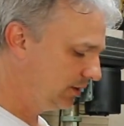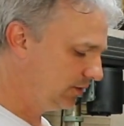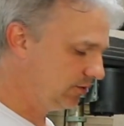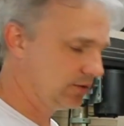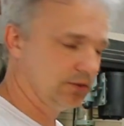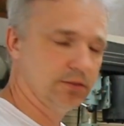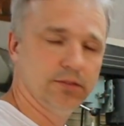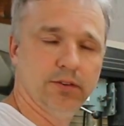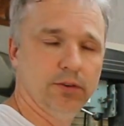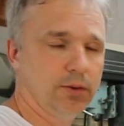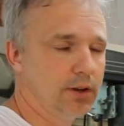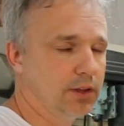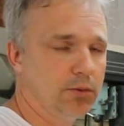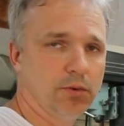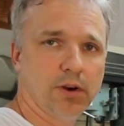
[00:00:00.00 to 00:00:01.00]
You can do
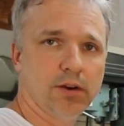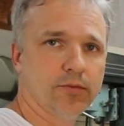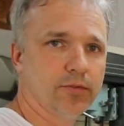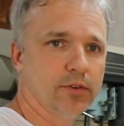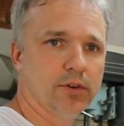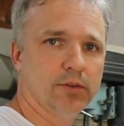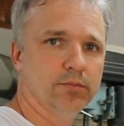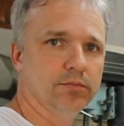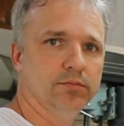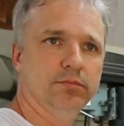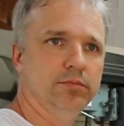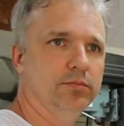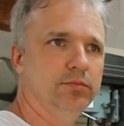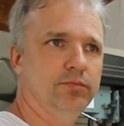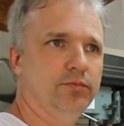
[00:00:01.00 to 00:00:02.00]
anywhere
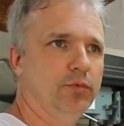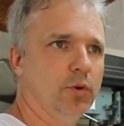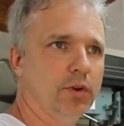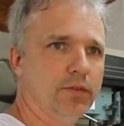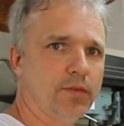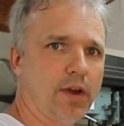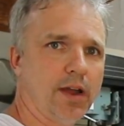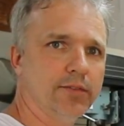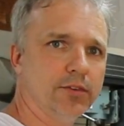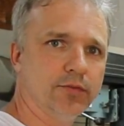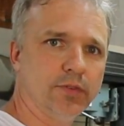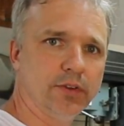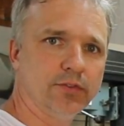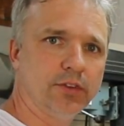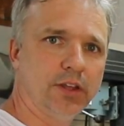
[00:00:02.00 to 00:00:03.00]
from 45 to
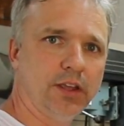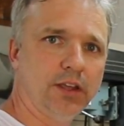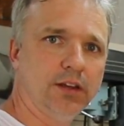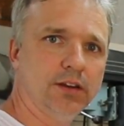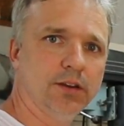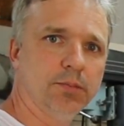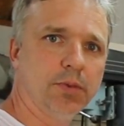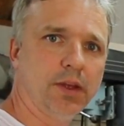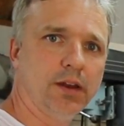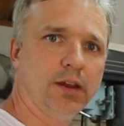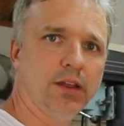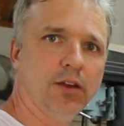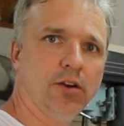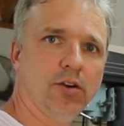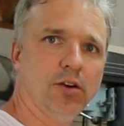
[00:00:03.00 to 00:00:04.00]
15
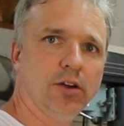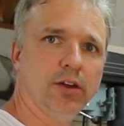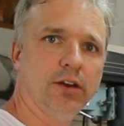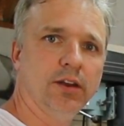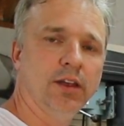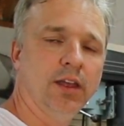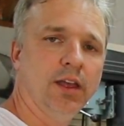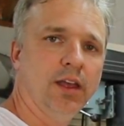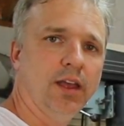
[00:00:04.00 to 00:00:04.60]
depending on